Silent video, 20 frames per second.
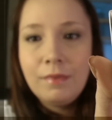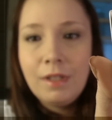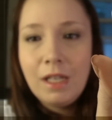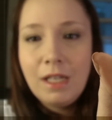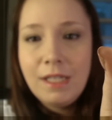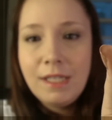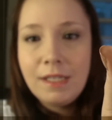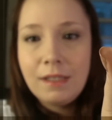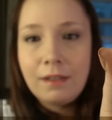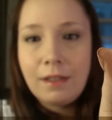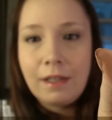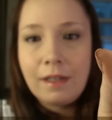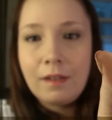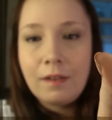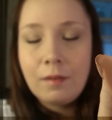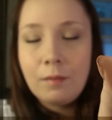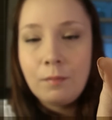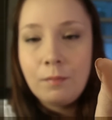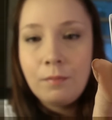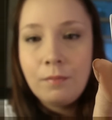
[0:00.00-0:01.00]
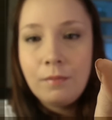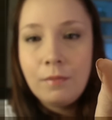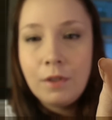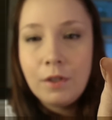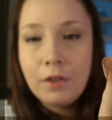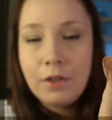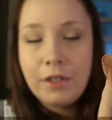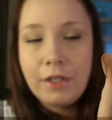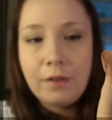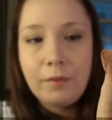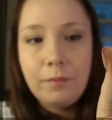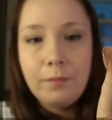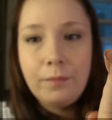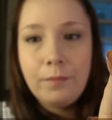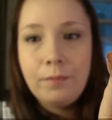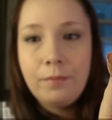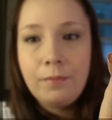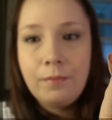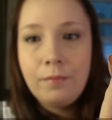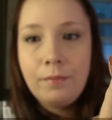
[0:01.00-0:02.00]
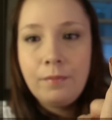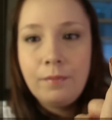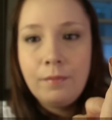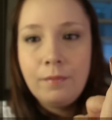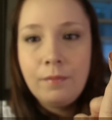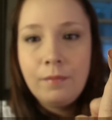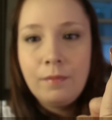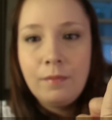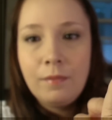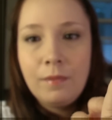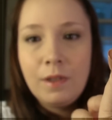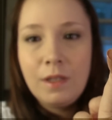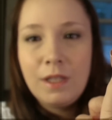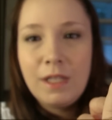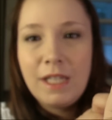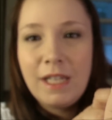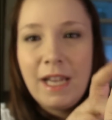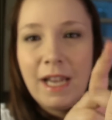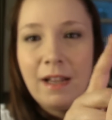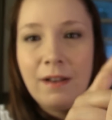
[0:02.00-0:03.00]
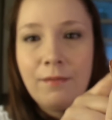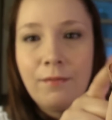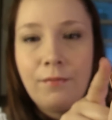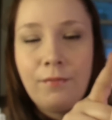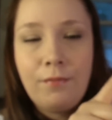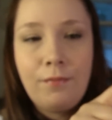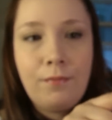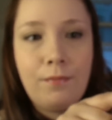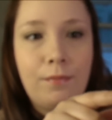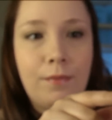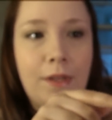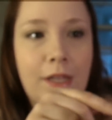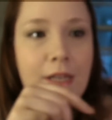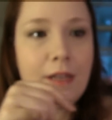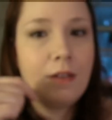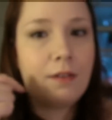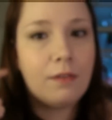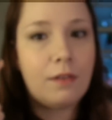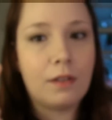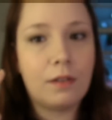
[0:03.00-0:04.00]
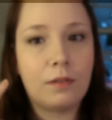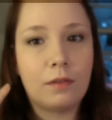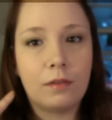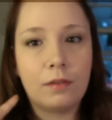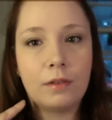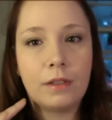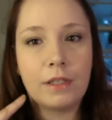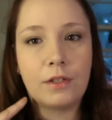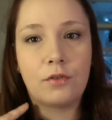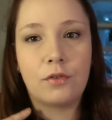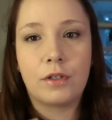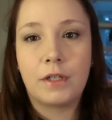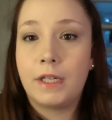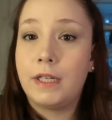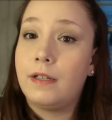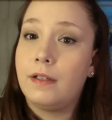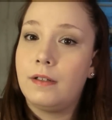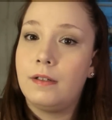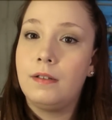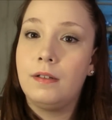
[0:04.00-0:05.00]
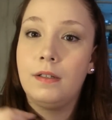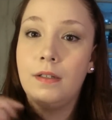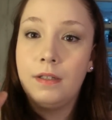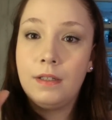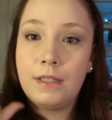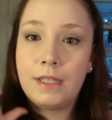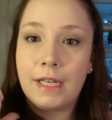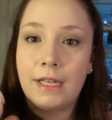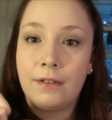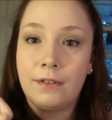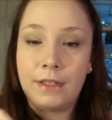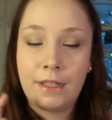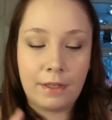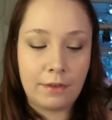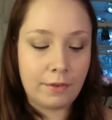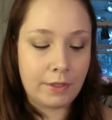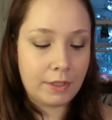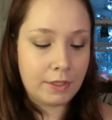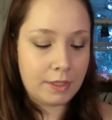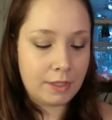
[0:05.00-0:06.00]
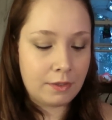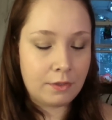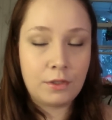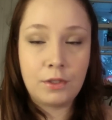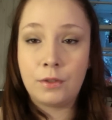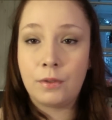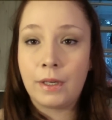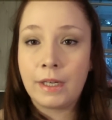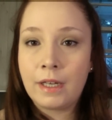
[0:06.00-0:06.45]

I still like them. They're cute. They had, like, little intricate dangly earrings there too.